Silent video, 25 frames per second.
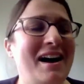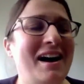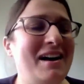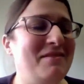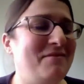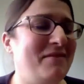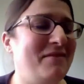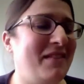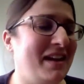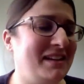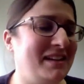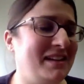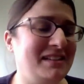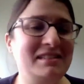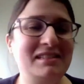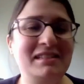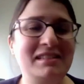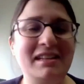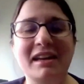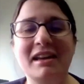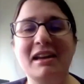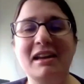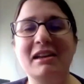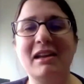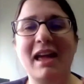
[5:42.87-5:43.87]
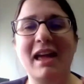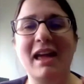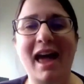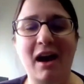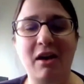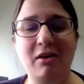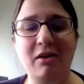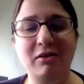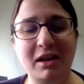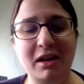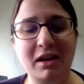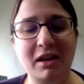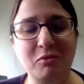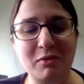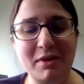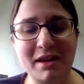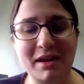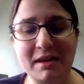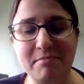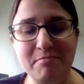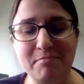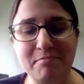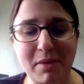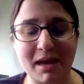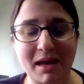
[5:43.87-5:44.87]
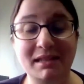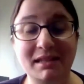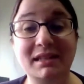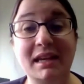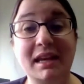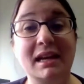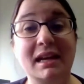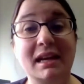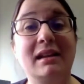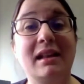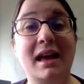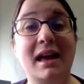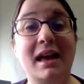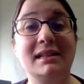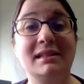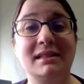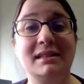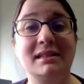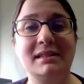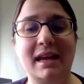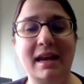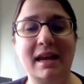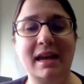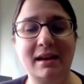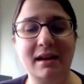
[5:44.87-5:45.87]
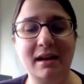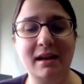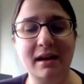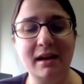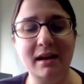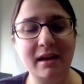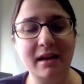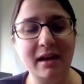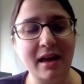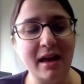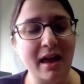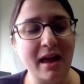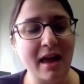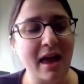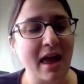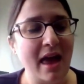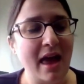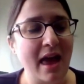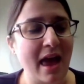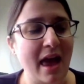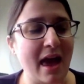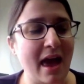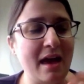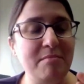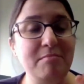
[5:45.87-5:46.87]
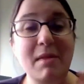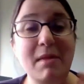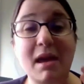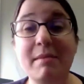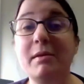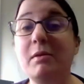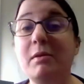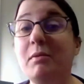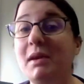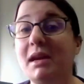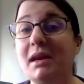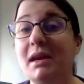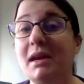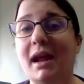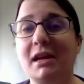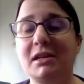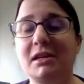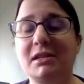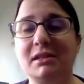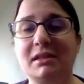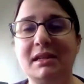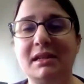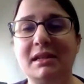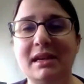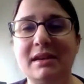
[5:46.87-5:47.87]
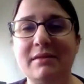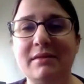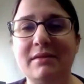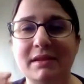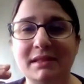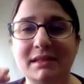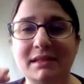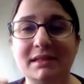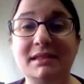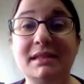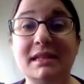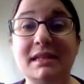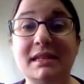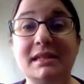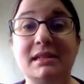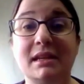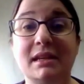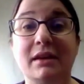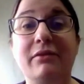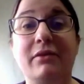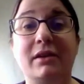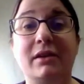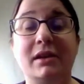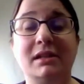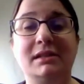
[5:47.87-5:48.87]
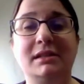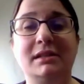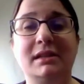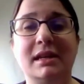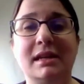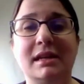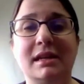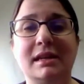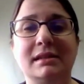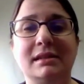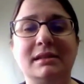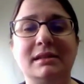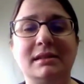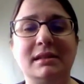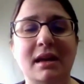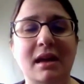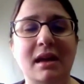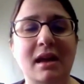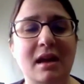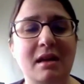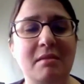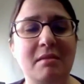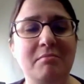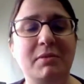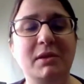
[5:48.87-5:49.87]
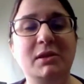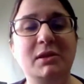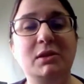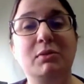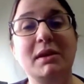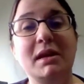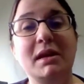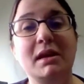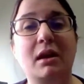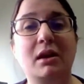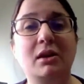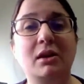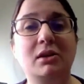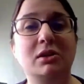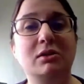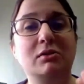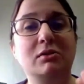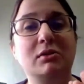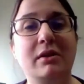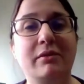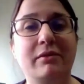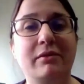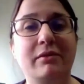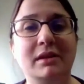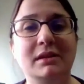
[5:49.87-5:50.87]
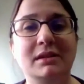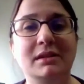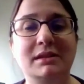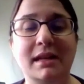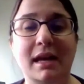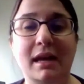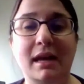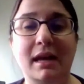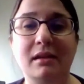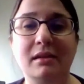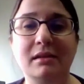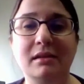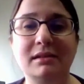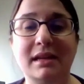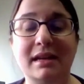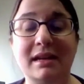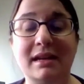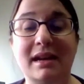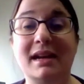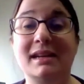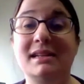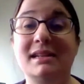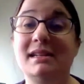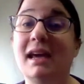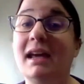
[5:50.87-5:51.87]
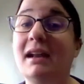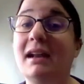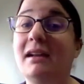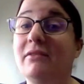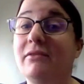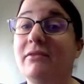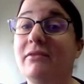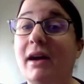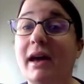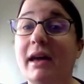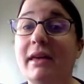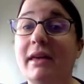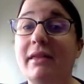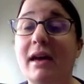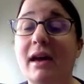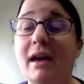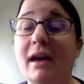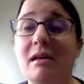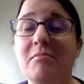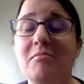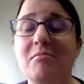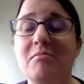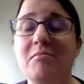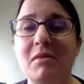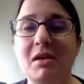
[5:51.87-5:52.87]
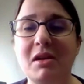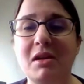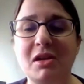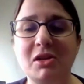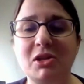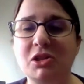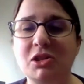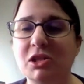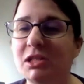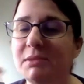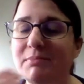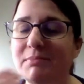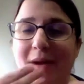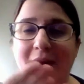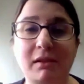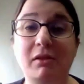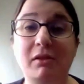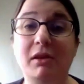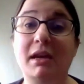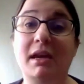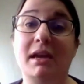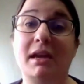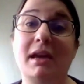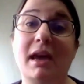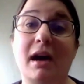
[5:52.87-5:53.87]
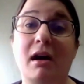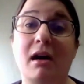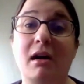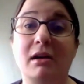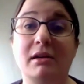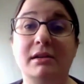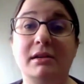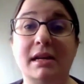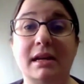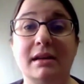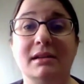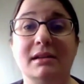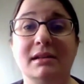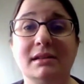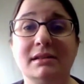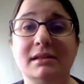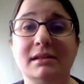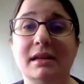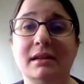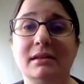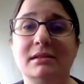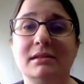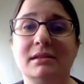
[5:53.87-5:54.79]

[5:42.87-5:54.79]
um, to how can we best analyze the data and maybe we can actually even see differences between our two different cells and identify them just by looking at our data.